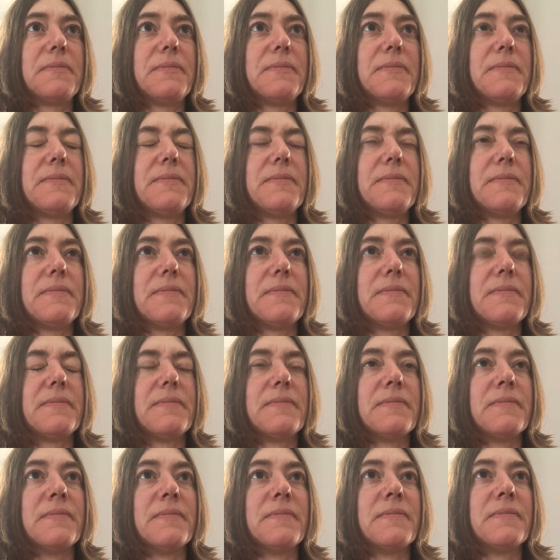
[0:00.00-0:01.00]

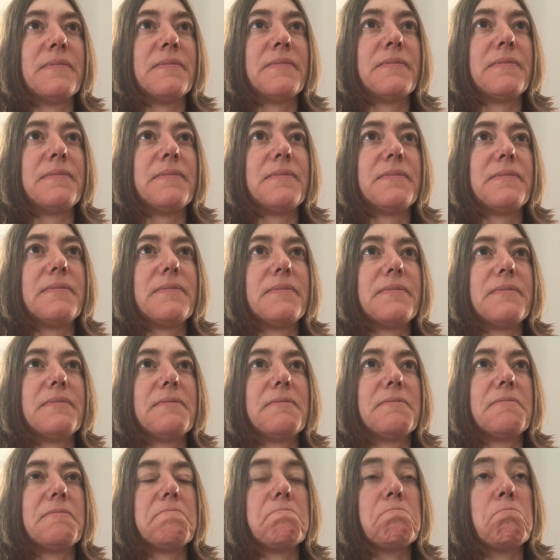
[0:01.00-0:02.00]

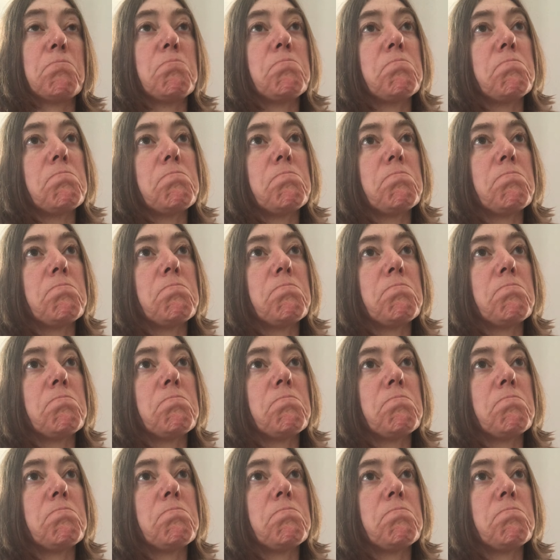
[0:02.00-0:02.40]
No one is speaking in this clip.